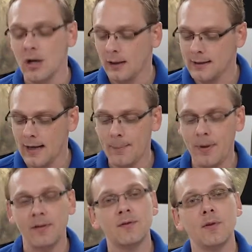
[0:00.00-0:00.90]
Let's hop
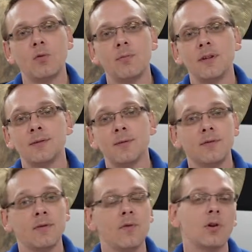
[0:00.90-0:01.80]
in. This video will be
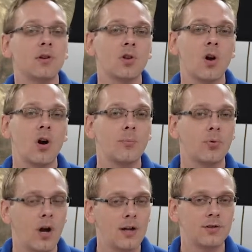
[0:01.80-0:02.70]
specifically focused on
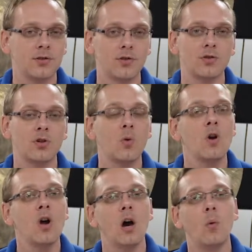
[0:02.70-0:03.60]
processors. So
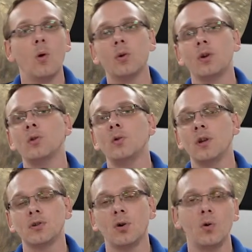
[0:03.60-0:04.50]
uh, what we're going to do
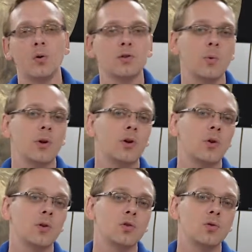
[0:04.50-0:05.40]
as a whole is we are
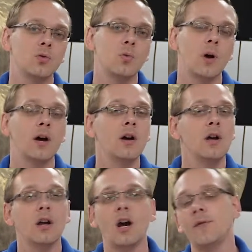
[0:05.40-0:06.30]
going to uh,
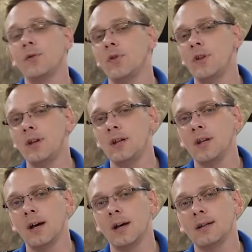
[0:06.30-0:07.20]
cover
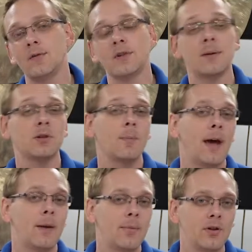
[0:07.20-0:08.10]
the uh, different types of
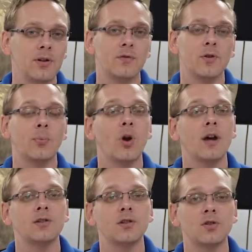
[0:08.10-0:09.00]
compatibilities for the
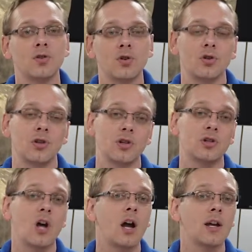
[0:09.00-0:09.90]
processors, the
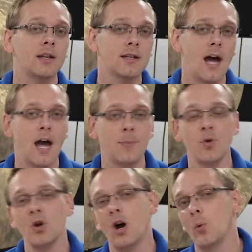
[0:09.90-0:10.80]
socket type.
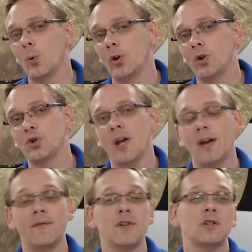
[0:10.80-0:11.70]
Uh, we're going to show you how
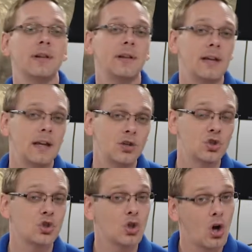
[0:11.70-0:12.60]
to physically
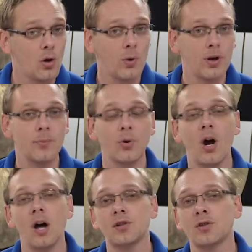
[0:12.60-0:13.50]
install one of the
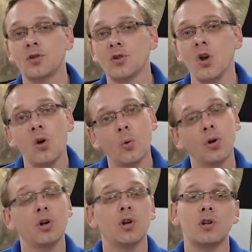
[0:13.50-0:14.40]
processors.
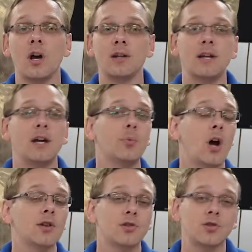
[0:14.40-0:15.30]
We're going to uh, tell you
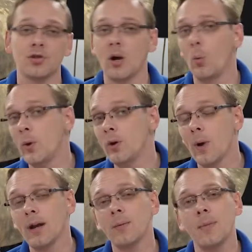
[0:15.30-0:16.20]
processors that we
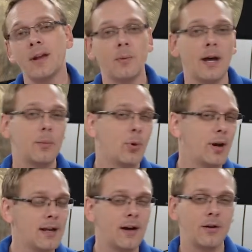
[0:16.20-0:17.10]
recommend and we kind of
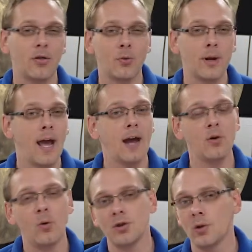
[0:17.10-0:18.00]
break it down into three
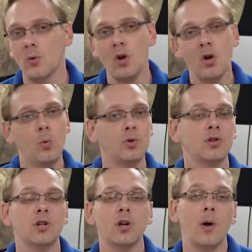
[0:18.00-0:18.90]
categories. So we'll
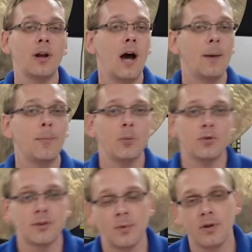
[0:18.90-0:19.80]
just uh, go ahead and hop in
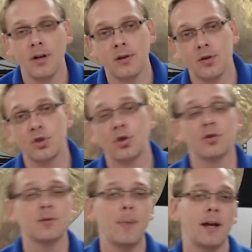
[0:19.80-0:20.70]
with some of the, the general
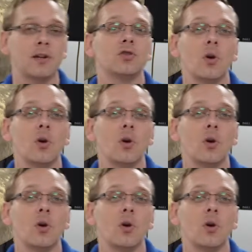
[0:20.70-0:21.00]
specs.